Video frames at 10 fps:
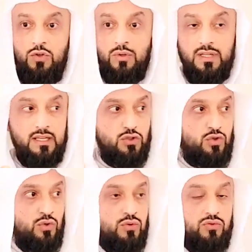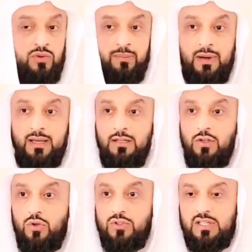you need to remind
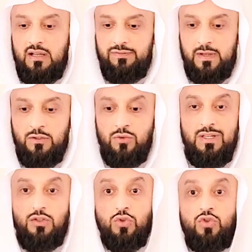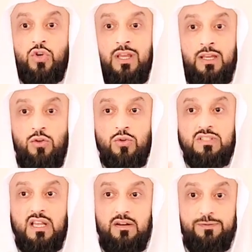yourself and you need to train
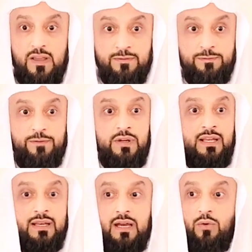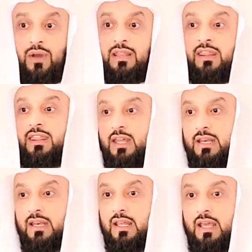yourself every now and
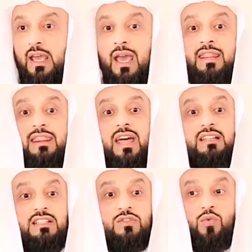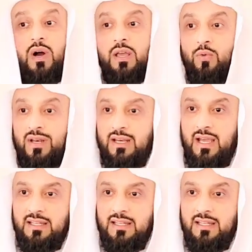then. And that is why one